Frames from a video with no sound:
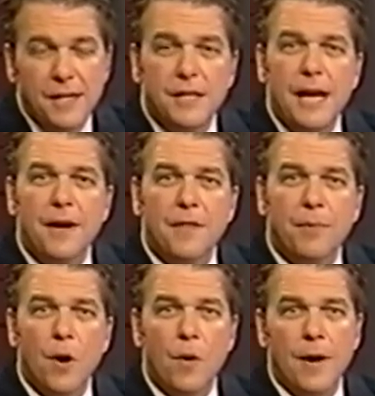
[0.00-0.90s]
Today on the
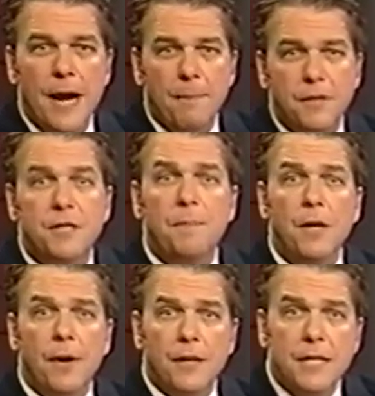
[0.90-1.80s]
program,
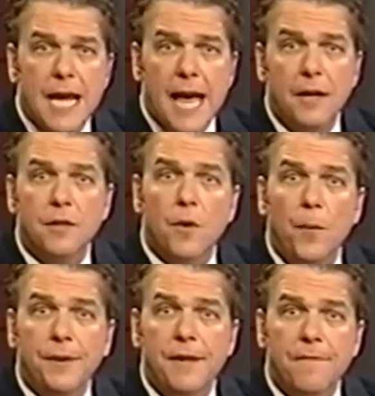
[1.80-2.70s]
Spirit, Canada's
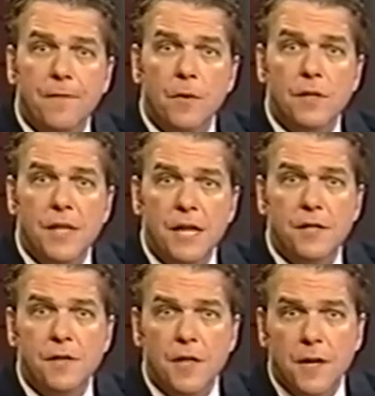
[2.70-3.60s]
only First
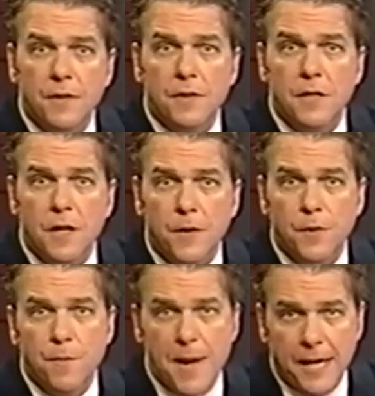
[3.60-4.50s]
Nations arts and
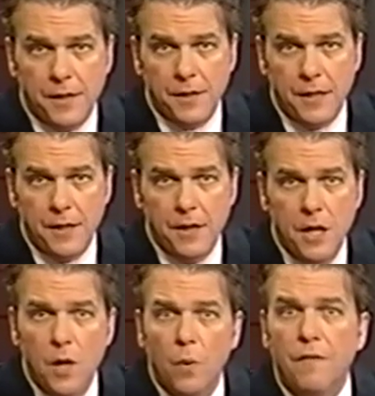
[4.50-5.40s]
culture magazine.
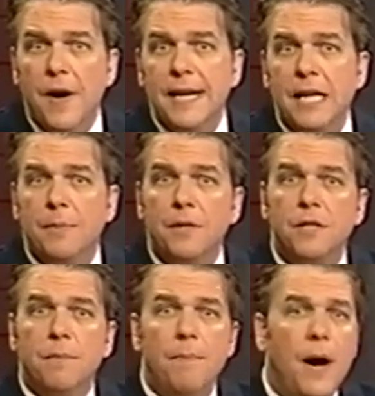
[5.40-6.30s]
We'll find out about
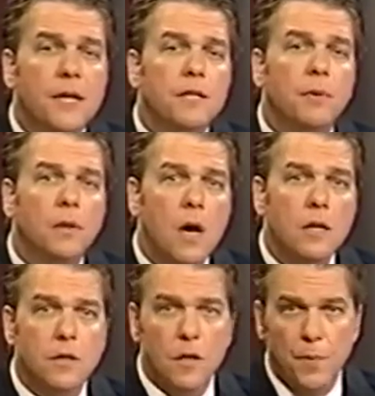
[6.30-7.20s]
some possible
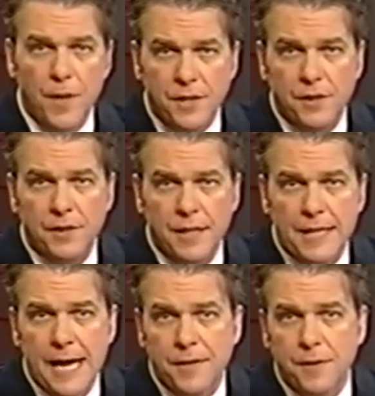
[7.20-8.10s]
long-term risks that
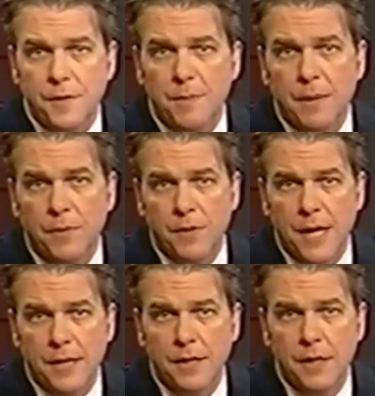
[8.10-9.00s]
tattoos may
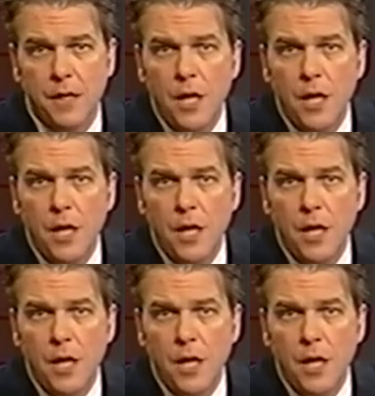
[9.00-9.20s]
present.